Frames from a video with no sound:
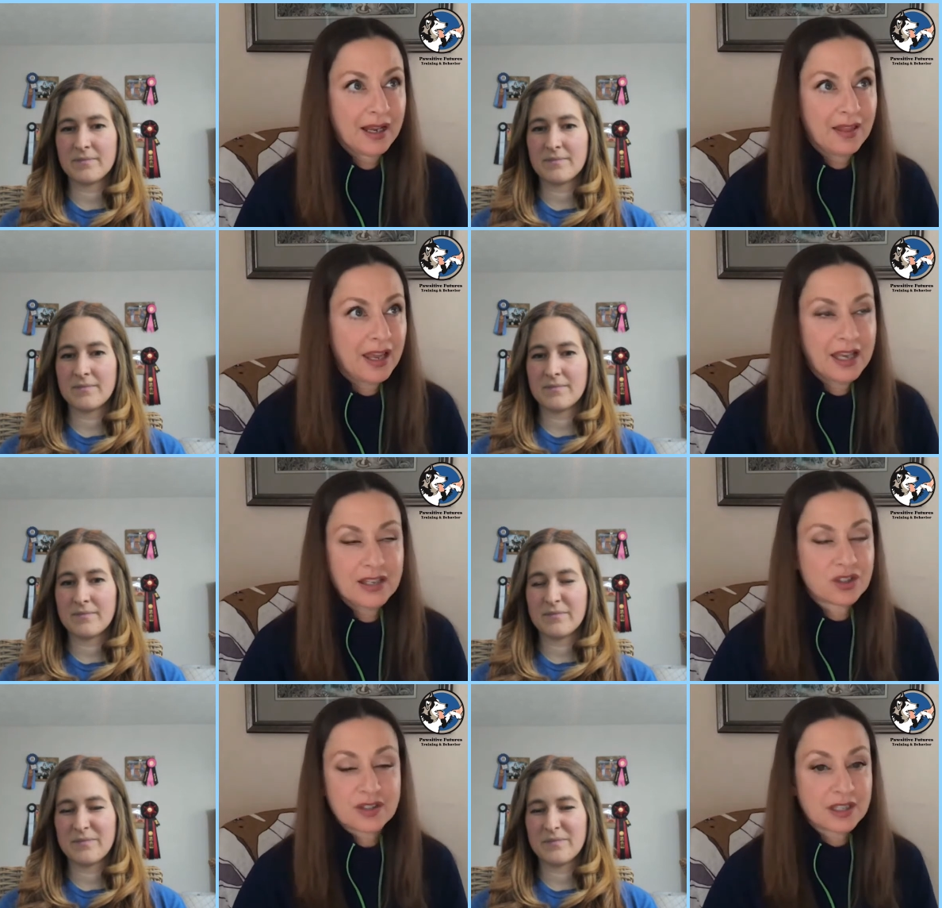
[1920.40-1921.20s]
Speaker 1: it's
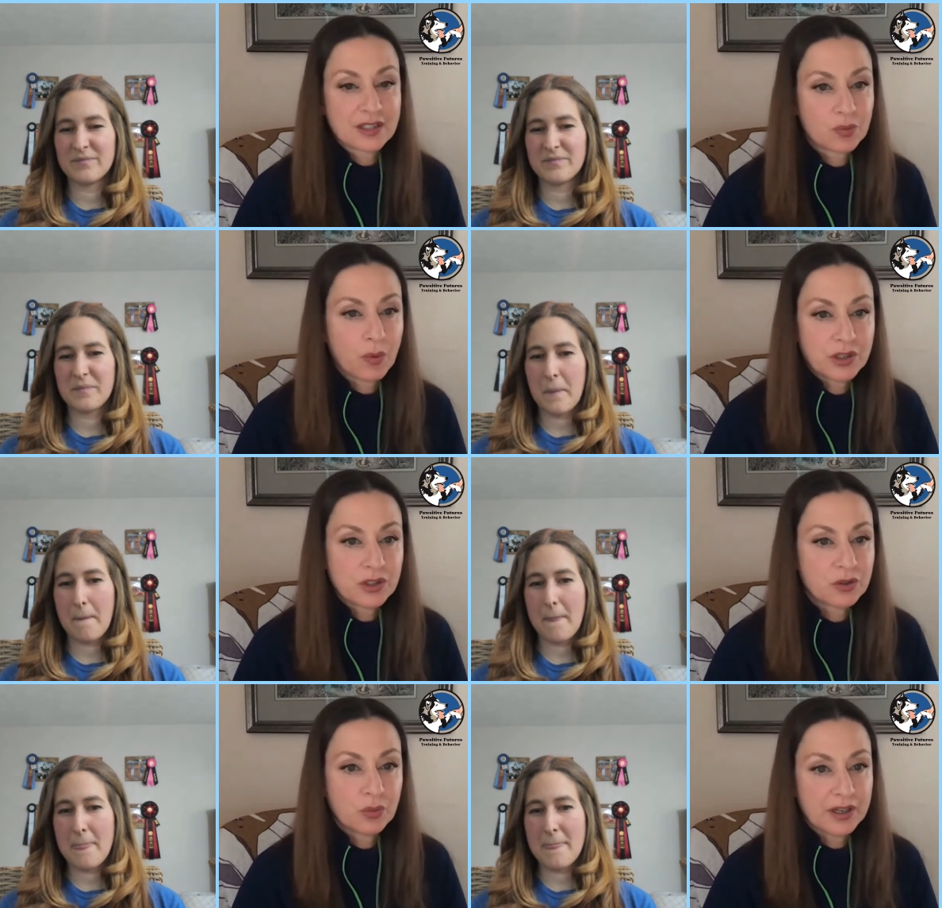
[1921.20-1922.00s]
just this is what we
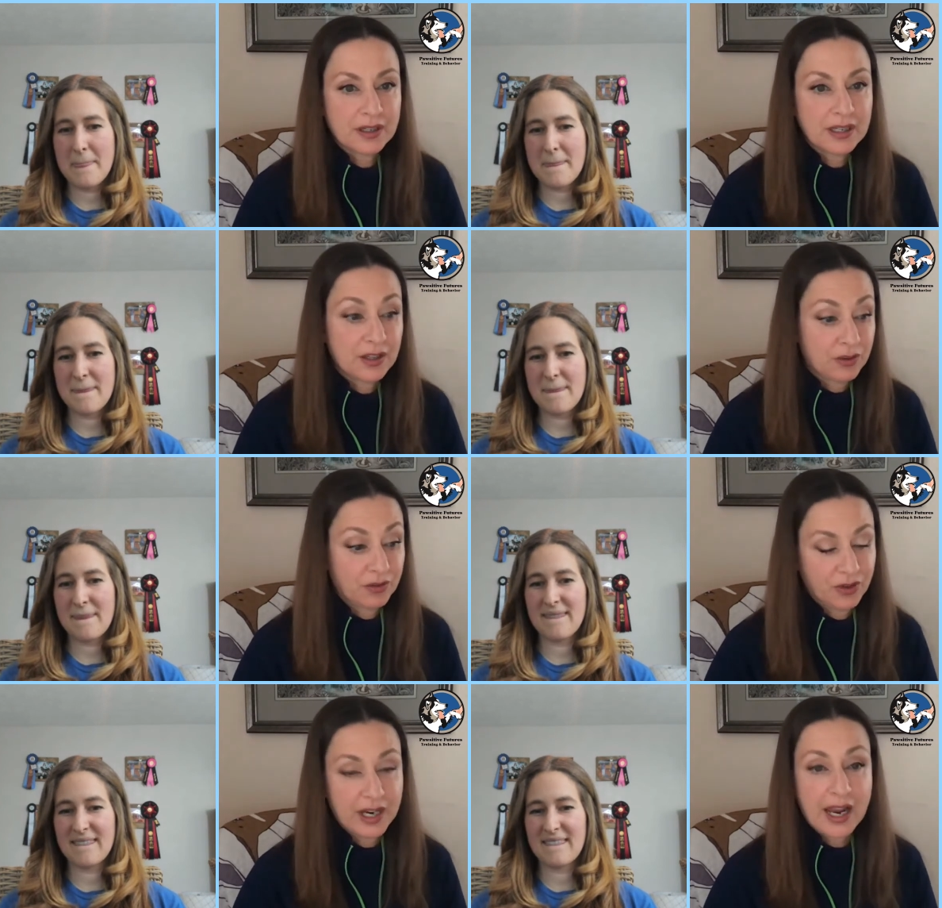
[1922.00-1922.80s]
do. We either
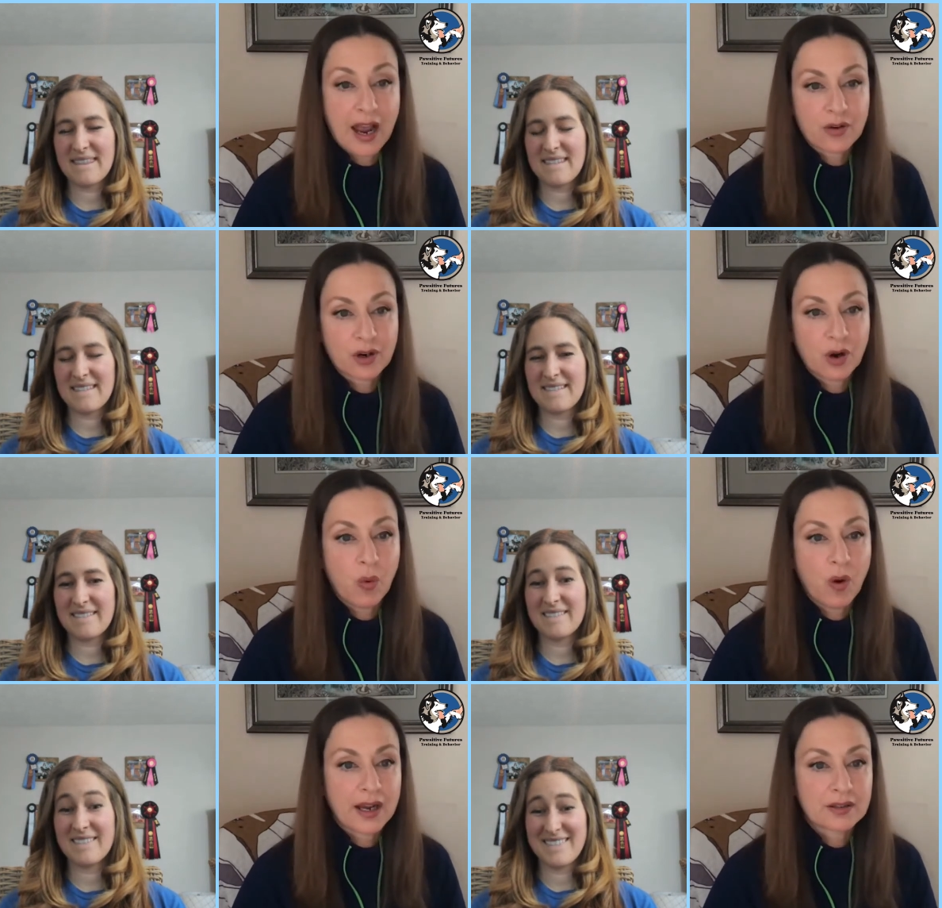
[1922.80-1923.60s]
freak out or go
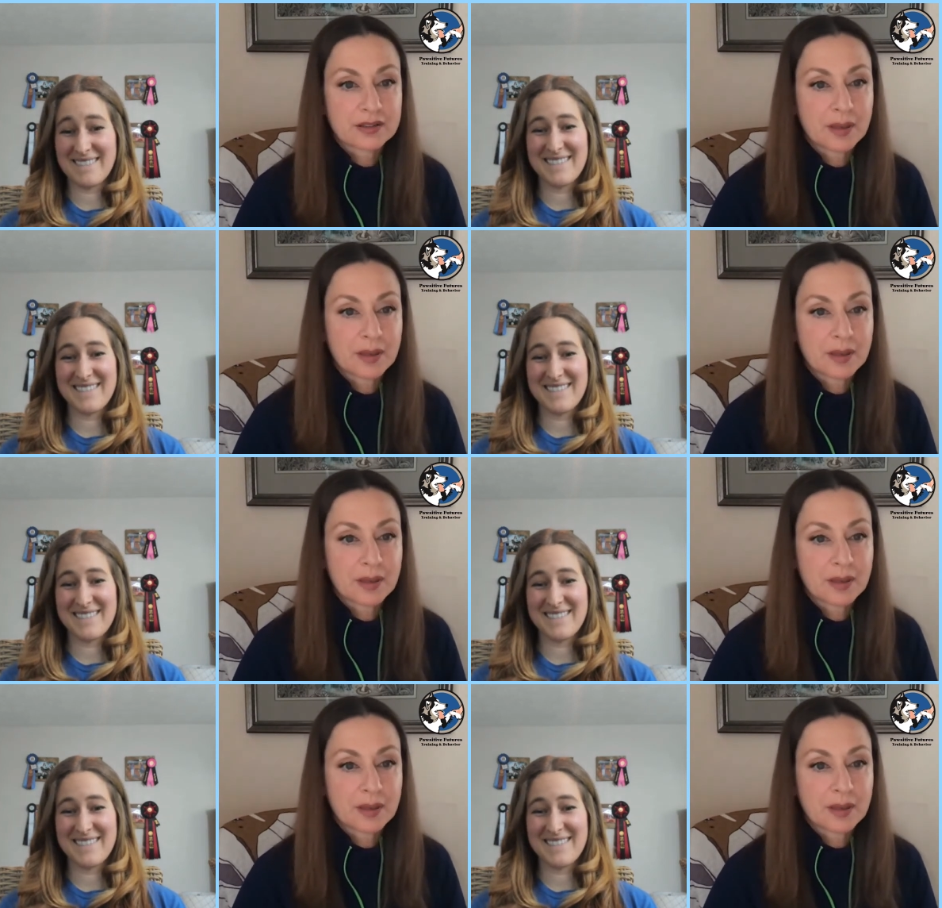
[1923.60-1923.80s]
wild.